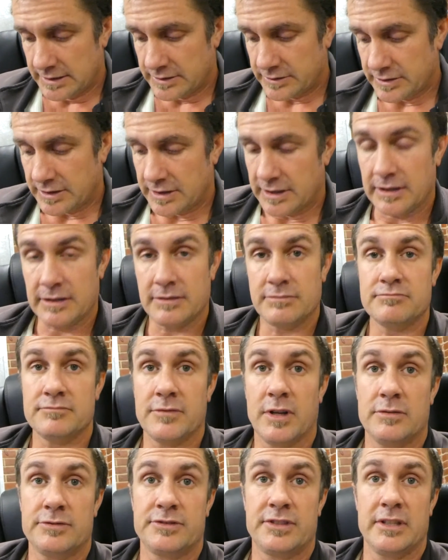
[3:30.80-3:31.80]
So
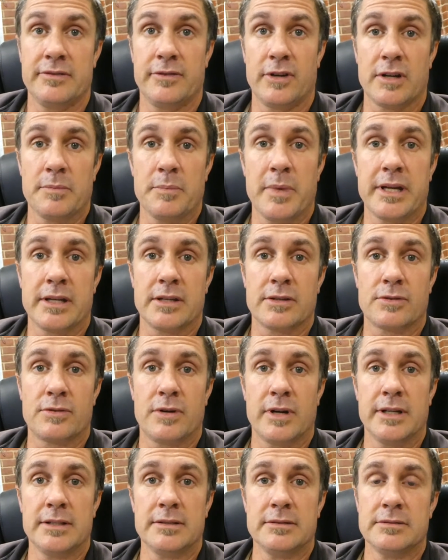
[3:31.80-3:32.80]
I'll see if I can make a
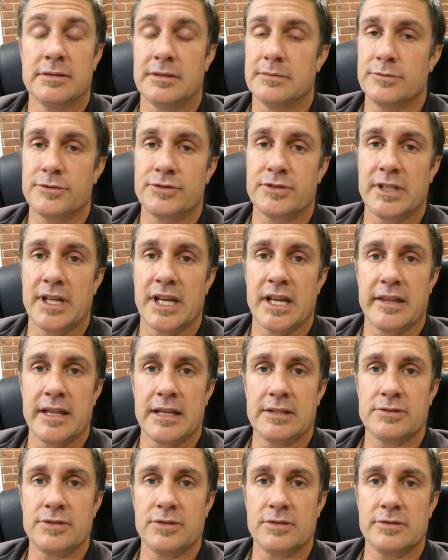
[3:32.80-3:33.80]
cradle, and we'll see how
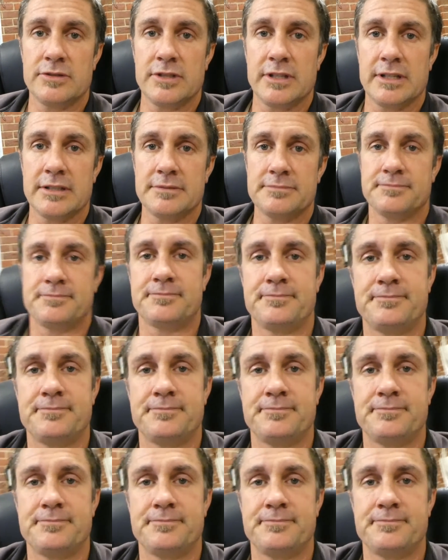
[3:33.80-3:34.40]
that turns out.